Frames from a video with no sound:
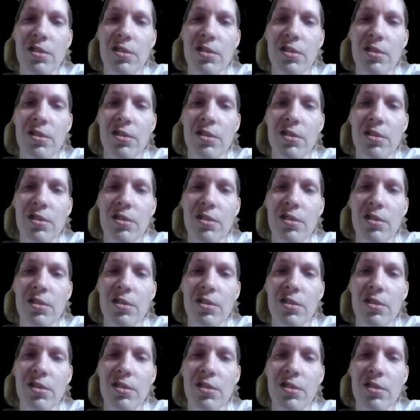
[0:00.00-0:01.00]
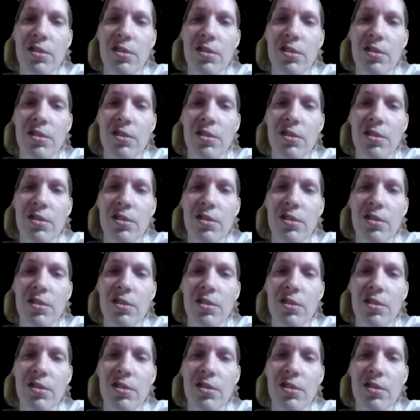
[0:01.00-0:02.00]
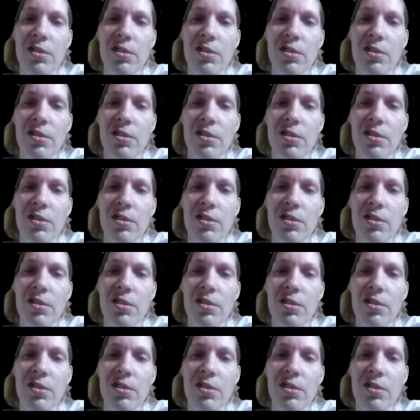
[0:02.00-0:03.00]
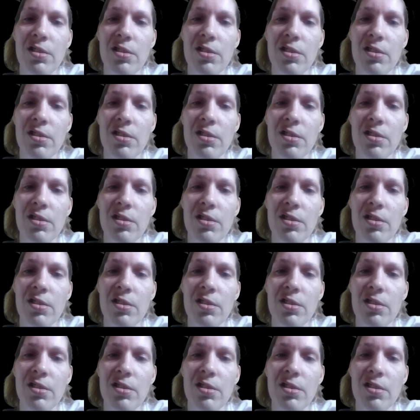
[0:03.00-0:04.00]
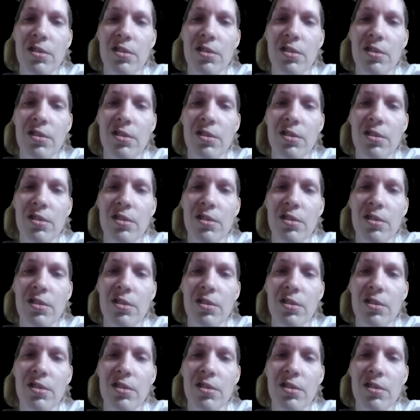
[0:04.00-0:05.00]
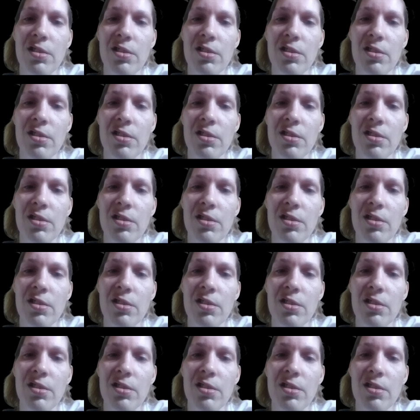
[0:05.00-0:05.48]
(no lip movement)